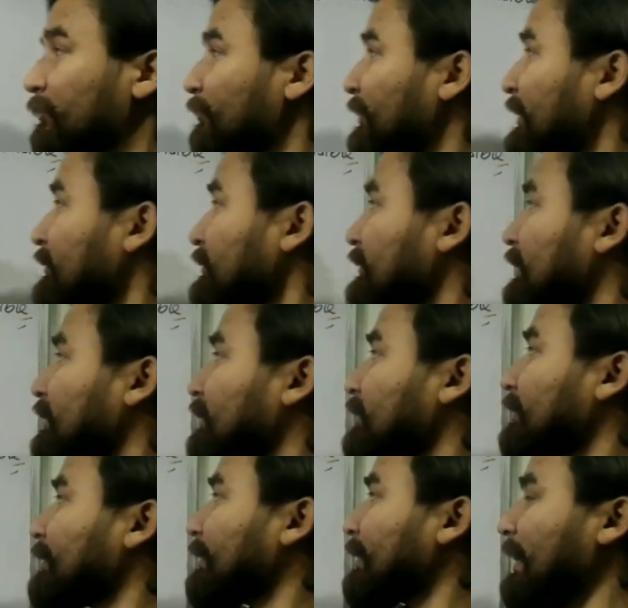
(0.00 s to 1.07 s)
when
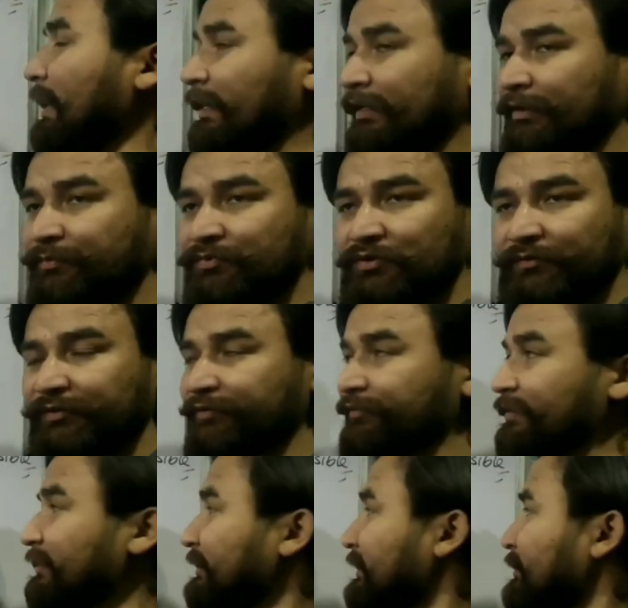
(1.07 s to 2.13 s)
the atoms of
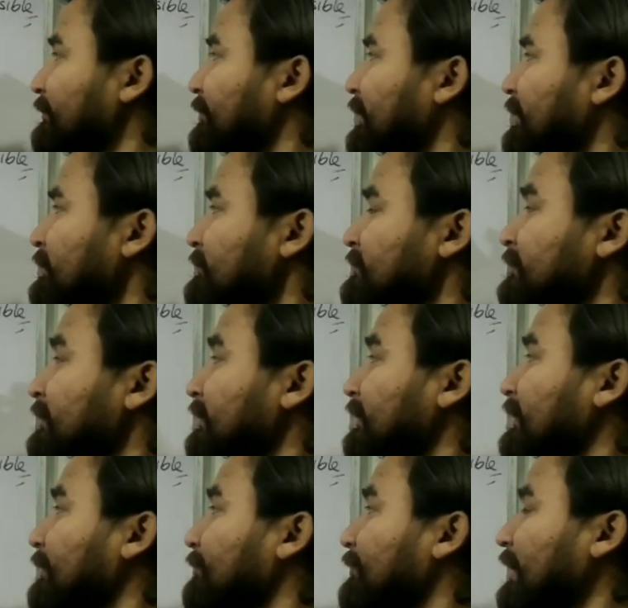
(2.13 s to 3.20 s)
different elements
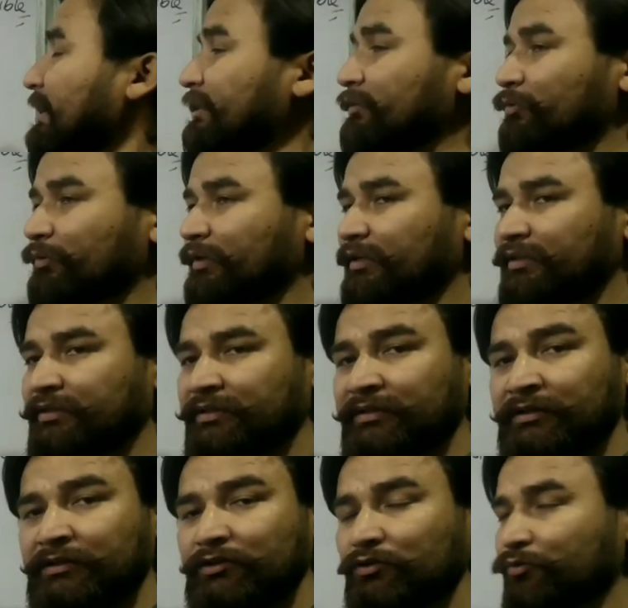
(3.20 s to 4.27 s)
combine
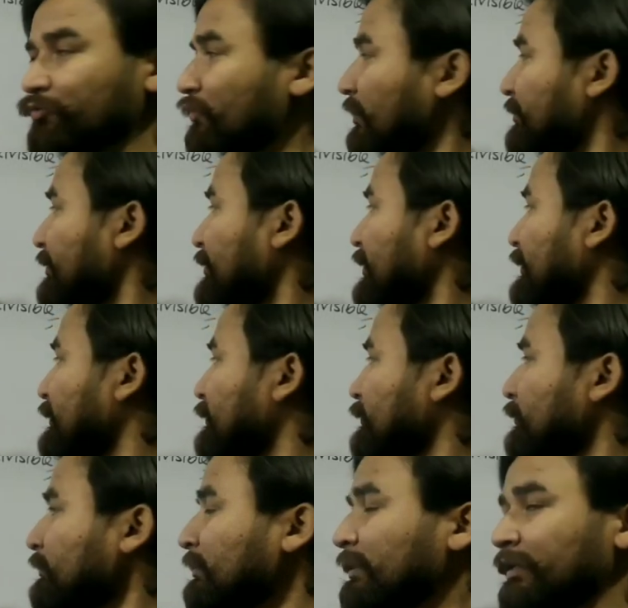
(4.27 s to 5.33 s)
together to form a
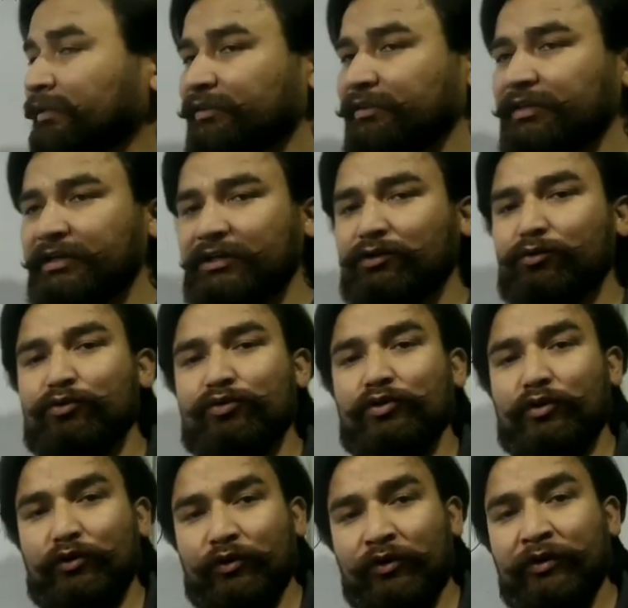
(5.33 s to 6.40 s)
molecule, they do
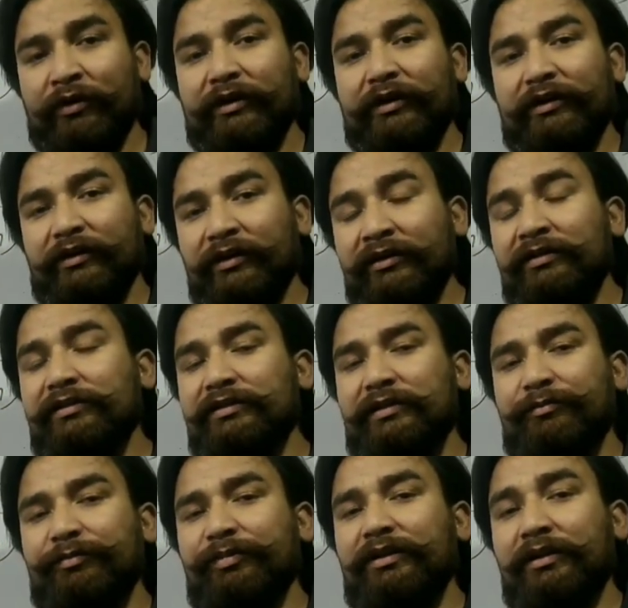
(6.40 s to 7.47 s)
so in a
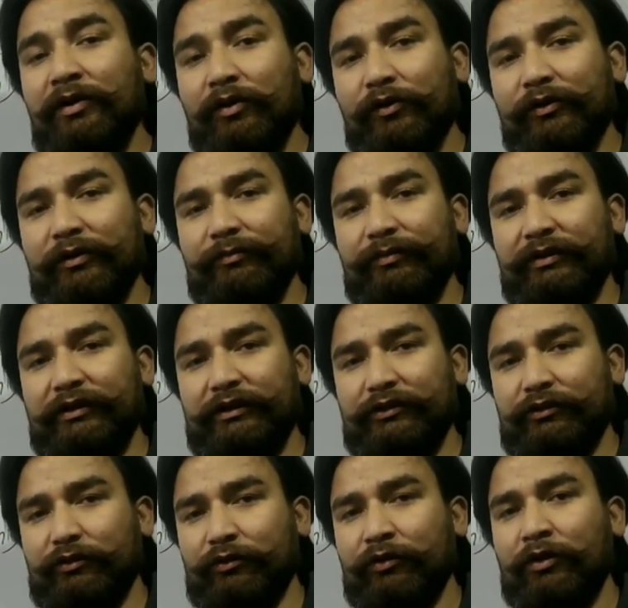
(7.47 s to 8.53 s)
simple whole number
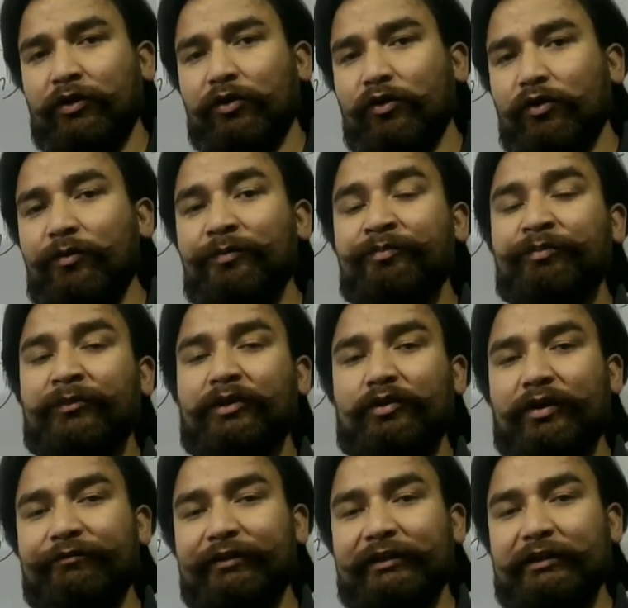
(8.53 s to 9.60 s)
ratio. Hope
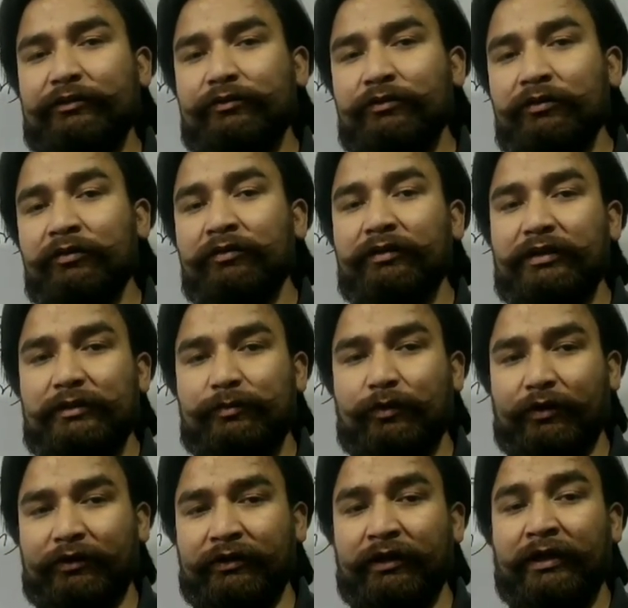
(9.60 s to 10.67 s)
you have understood this
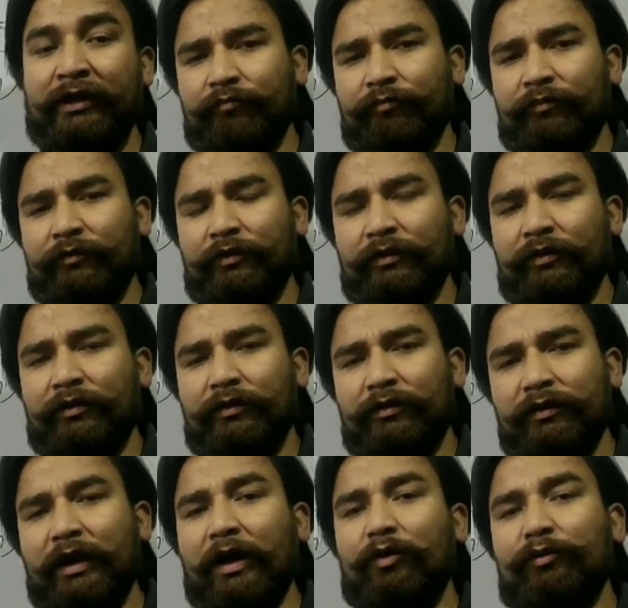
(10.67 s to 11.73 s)
point.
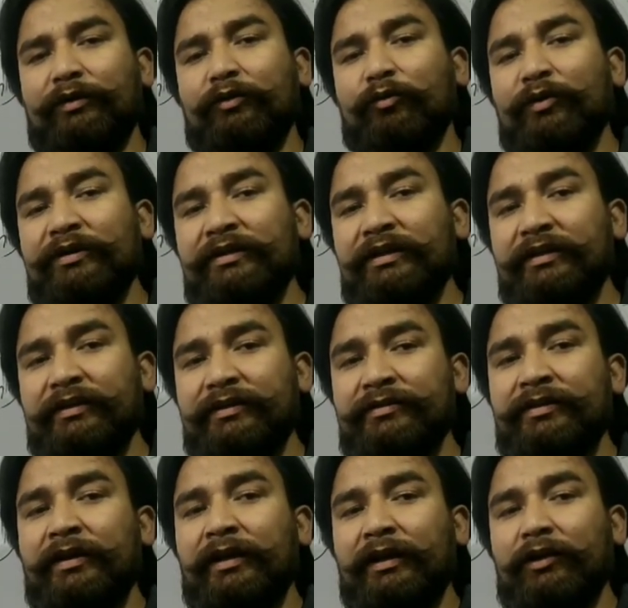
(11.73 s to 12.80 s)
Now the question
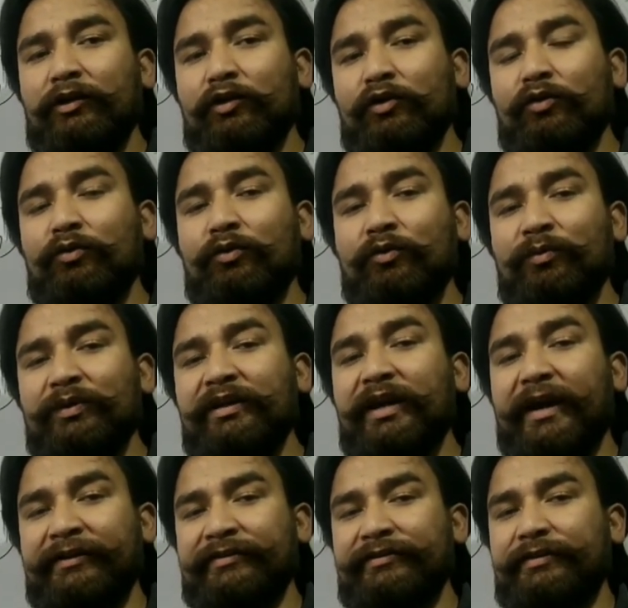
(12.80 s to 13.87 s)
is, do
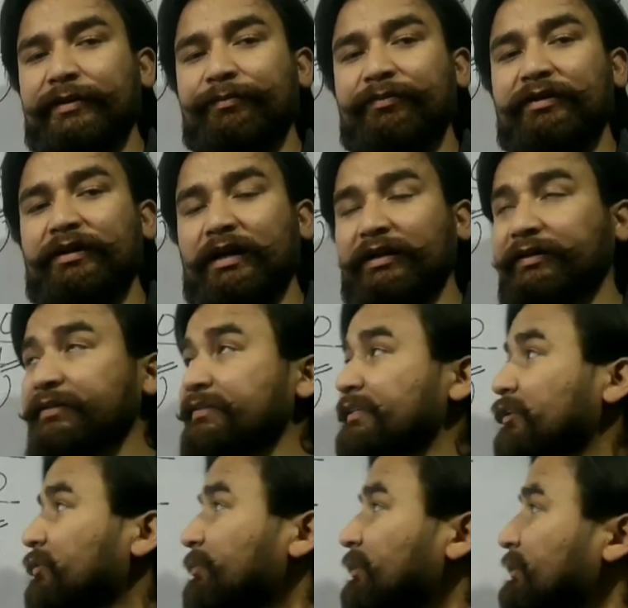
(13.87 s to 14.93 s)
we accept Dalton's
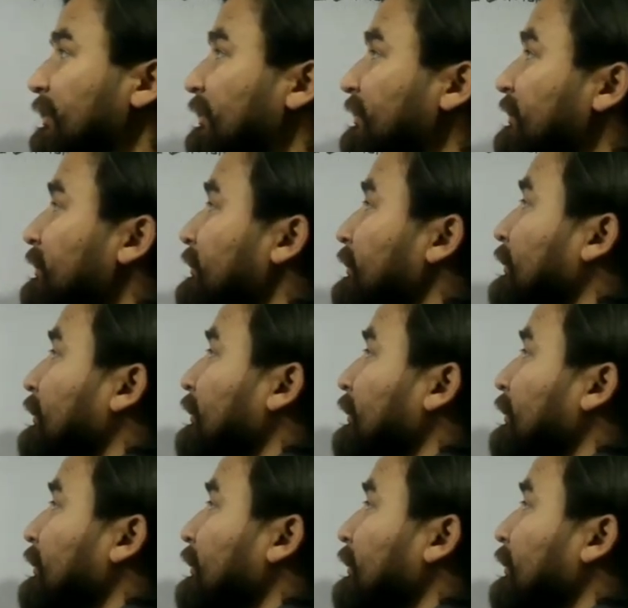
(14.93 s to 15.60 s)
atomic theory?